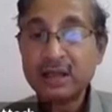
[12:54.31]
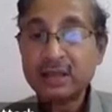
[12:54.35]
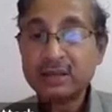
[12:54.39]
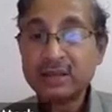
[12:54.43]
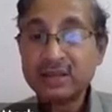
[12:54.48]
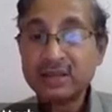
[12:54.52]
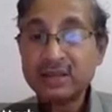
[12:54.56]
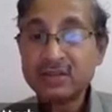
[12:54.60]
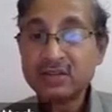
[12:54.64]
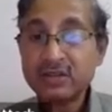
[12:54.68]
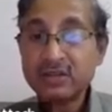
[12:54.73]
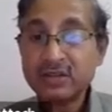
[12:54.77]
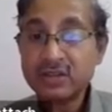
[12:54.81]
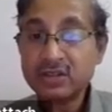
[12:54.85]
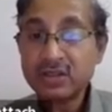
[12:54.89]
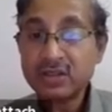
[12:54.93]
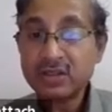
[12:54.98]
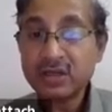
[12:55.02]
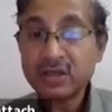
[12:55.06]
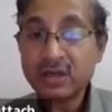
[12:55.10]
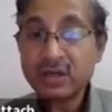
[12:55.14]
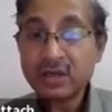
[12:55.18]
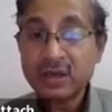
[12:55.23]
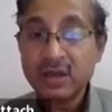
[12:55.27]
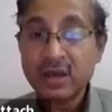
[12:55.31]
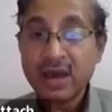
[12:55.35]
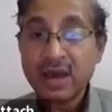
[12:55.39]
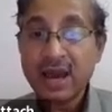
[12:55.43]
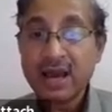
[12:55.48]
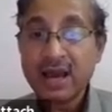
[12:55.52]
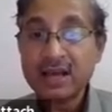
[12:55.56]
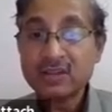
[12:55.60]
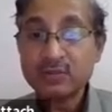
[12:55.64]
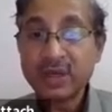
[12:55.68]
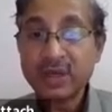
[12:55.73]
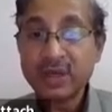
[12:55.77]
this region
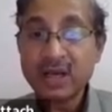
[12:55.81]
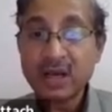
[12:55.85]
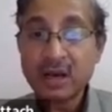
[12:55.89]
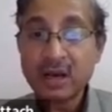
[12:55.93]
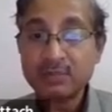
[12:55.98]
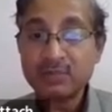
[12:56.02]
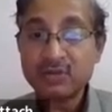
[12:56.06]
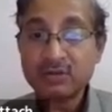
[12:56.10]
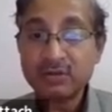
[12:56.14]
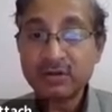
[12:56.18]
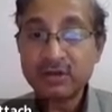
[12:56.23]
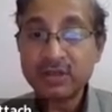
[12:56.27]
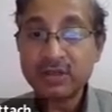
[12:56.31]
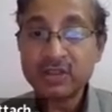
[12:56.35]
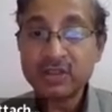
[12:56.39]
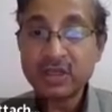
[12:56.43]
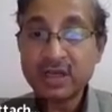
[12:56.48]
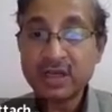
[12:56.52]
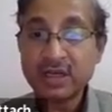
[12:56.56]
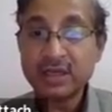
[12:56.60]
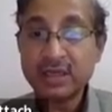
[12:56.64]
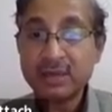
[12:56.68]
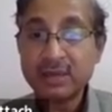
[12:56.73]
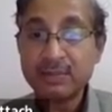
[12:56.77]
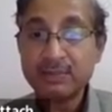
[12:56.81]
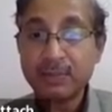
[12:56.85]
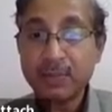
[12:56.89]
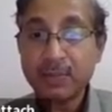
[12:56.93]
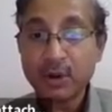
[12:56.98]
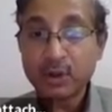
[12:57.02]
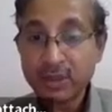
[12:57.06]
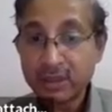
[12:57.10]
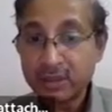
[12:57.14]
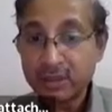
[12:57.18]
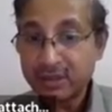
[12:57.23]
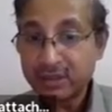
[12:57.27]
has become strategically
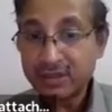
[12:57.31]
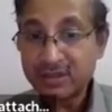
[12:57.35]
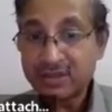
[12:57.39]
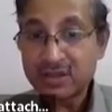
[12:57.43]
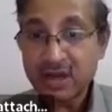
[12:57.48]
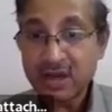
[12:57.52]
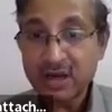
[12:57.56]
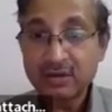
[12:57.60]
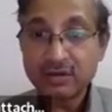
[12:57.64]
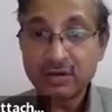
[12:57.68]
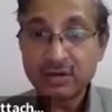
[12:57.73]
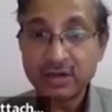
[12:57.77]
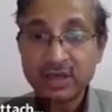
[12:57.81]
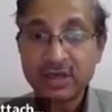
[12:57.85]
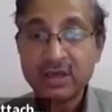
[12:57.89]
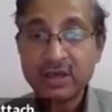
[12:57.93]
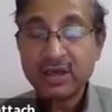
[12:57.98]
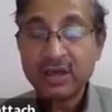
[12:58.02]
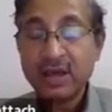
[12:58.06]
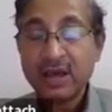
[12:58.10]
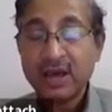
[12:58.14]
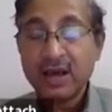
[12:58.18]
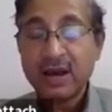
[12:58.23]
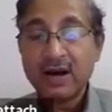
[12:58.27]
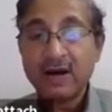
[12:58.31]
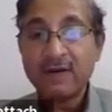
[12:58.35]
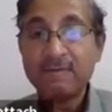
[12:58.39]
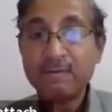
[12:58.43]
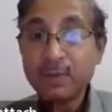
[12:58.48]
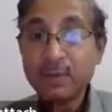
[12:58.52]
important, this country of